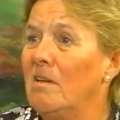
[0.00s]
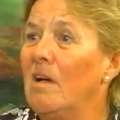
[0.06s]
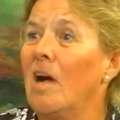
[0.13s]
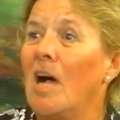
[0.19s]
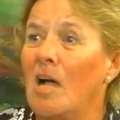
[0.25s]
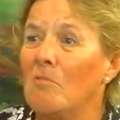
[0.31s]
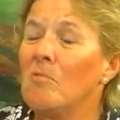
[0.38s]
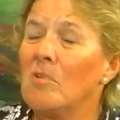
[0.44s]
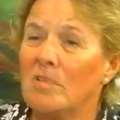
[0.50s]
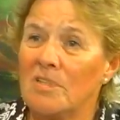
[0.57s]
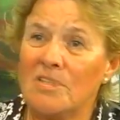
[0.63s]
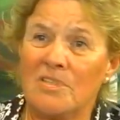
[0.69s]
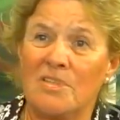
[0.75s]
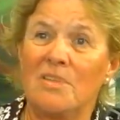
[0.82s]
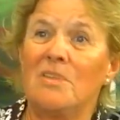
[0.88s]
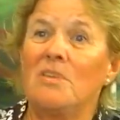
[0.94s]
I want to
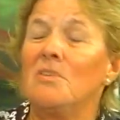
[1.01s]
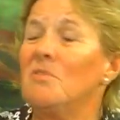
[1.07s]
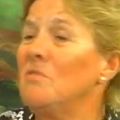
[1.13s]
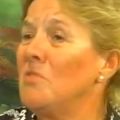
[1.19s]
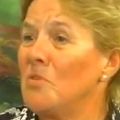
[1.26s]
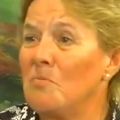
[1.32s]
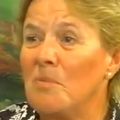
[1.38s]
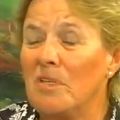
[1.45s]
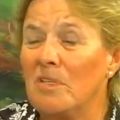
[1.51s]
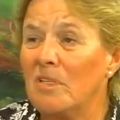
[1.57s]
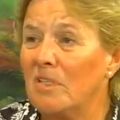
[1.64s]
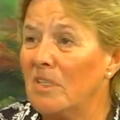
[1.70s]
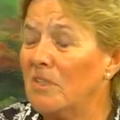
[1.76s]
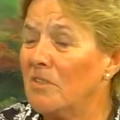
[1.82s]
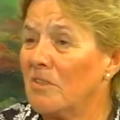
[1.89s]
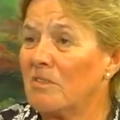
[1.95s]
see you spend an
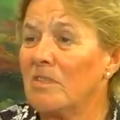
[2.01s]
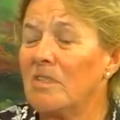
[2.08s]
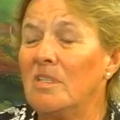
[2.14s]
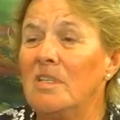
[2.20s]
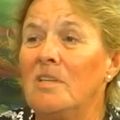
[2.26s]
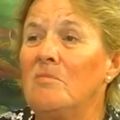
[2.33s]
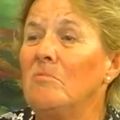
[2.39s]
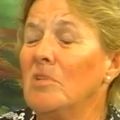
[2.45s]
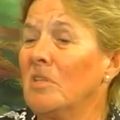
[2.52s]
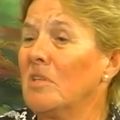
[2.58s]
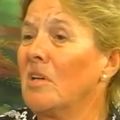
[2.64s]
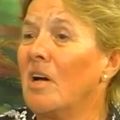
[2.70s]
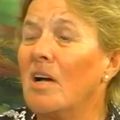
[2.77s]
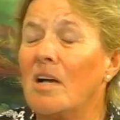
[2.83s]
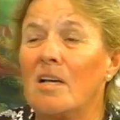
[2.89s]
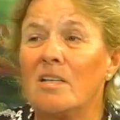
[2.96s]
eternity with
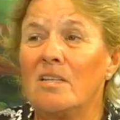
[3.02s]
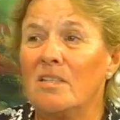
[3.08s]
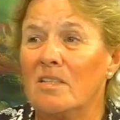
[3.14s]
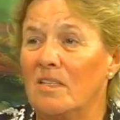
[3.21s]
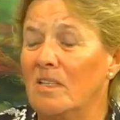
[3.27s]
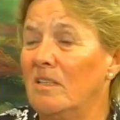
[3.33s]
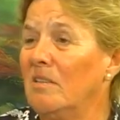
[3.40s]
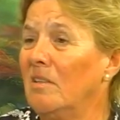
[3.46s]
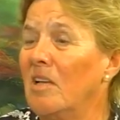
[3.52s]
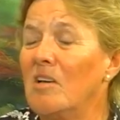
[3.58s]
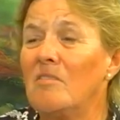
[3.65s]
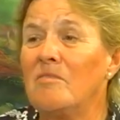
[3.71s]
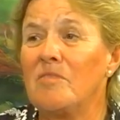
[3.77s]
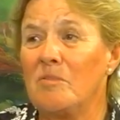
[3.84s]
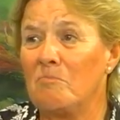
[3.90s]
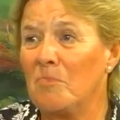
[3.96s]
God in love
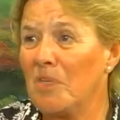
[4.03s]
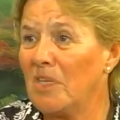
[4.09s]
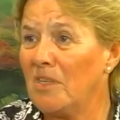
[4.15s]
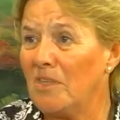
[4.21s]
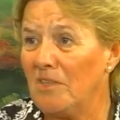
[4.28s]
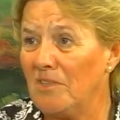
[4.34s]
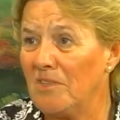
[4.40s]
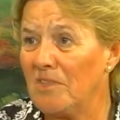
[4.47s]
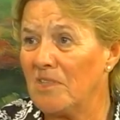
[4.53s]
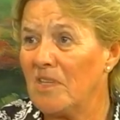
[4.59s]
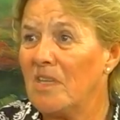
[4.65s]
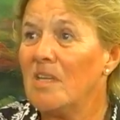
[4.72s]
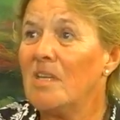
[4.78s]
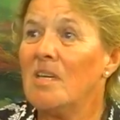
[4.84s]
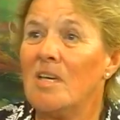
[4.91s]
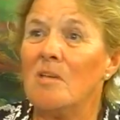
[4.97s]
and peace.
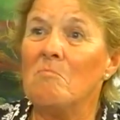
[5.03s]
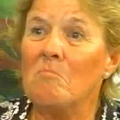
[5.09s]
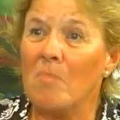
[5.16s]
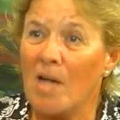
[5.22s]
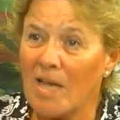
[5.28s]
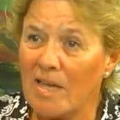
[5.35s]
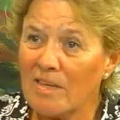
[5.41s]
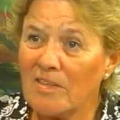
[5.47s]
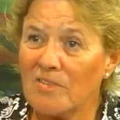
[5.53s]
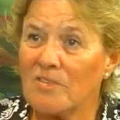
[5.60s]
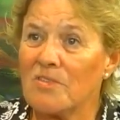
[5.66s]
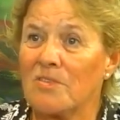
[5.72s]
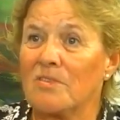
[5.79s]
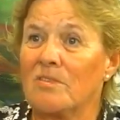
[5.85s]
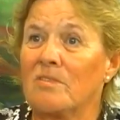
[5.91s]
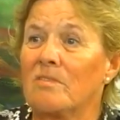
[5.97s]
And my
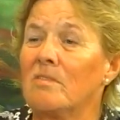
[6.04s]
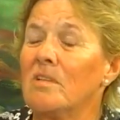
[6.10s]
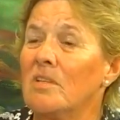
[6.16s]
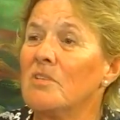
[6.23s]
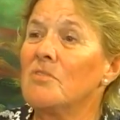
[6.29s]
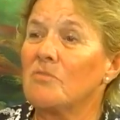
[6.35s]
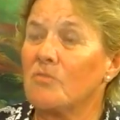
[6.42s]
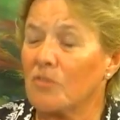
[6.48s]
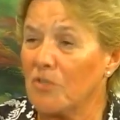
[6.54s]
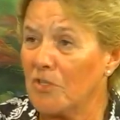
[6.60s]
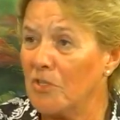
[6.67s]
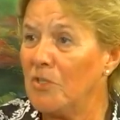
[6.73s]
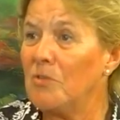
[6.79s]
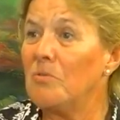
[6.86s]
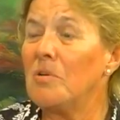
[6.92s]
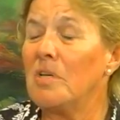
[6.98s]
concern is for
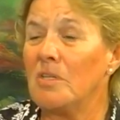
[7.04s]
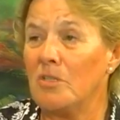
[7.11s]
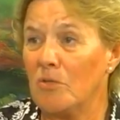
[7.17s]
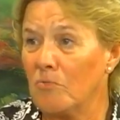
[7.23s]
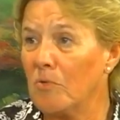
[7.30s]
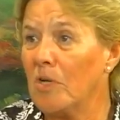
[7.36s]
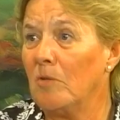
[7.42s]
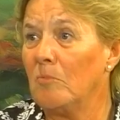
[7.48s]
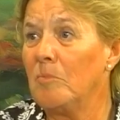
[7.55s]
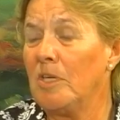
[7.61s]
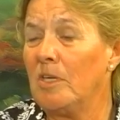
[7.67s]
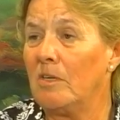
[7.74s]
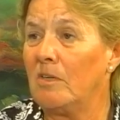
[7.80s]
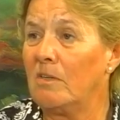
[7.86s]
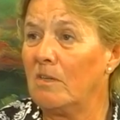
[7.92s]
you and your well being.